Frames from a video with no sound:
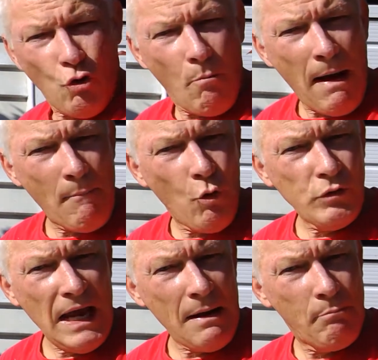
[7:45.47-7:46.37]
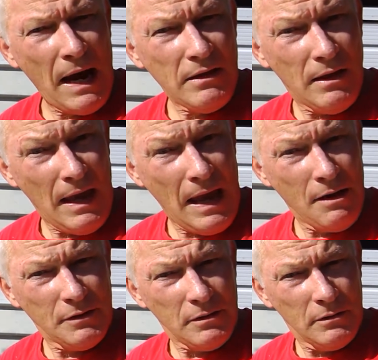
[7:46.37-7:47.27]
your mum or dad paint their
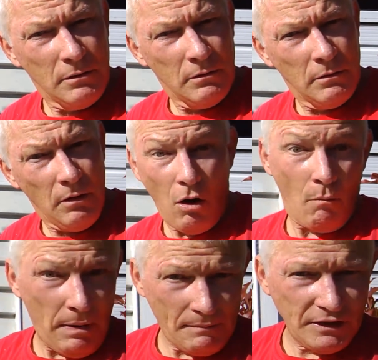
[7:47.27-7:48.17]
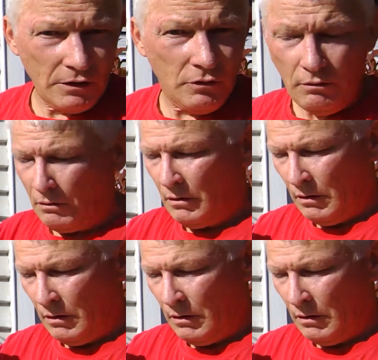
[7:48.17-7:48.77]
houses? Perhaps they do.